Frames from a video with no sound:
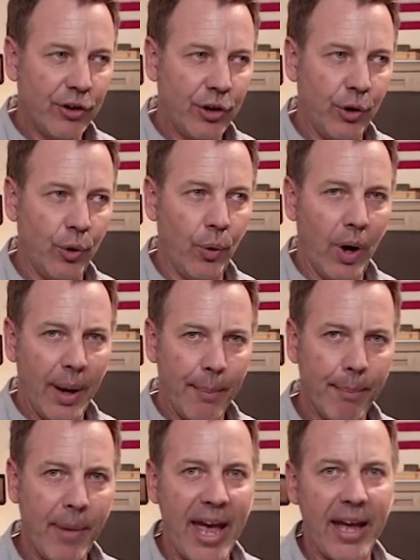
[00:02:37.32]
to
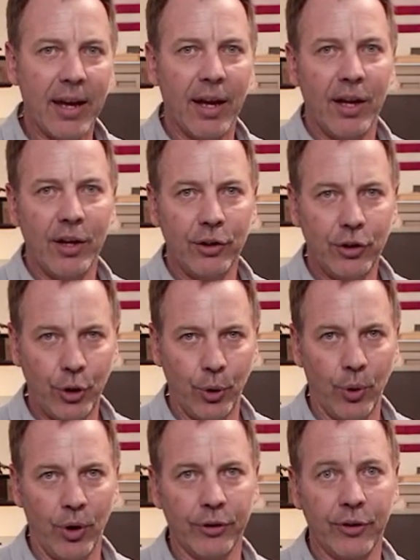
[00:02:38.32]
make
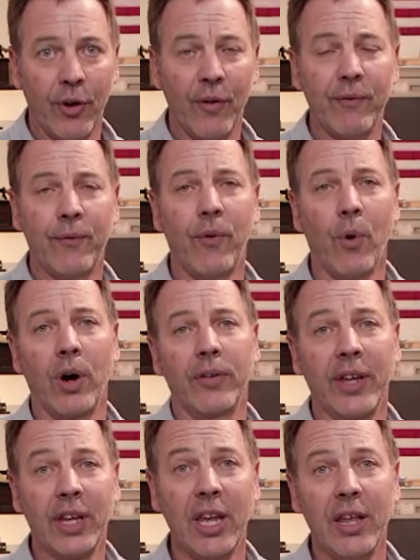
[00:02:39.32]
tools for
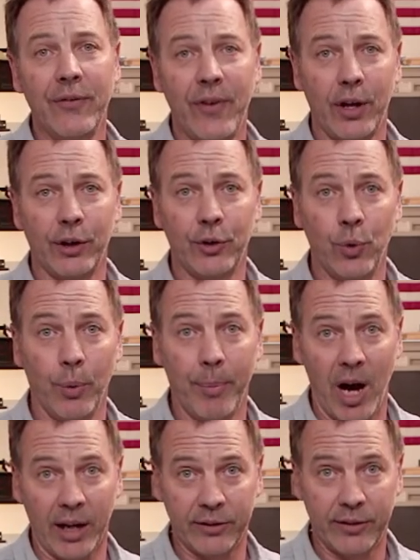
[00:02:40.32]
the Keith Fenner
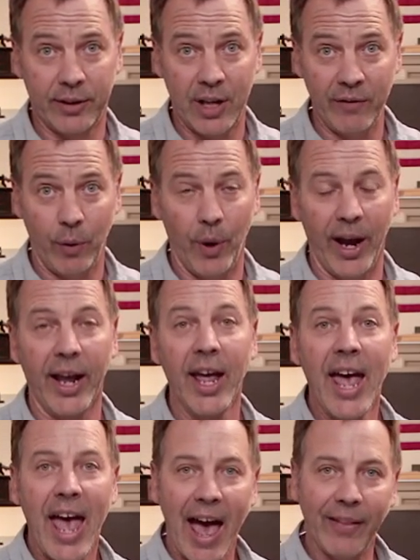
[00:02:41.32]
Toolbox giveaway.
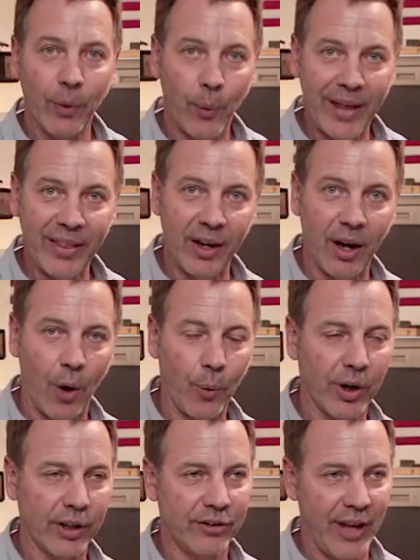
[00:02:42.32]
And the way that it all
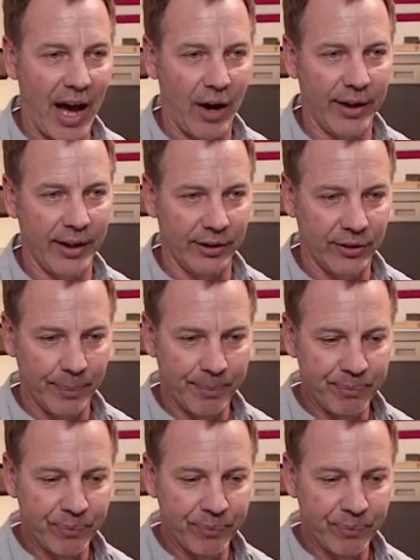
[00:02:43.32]
works out is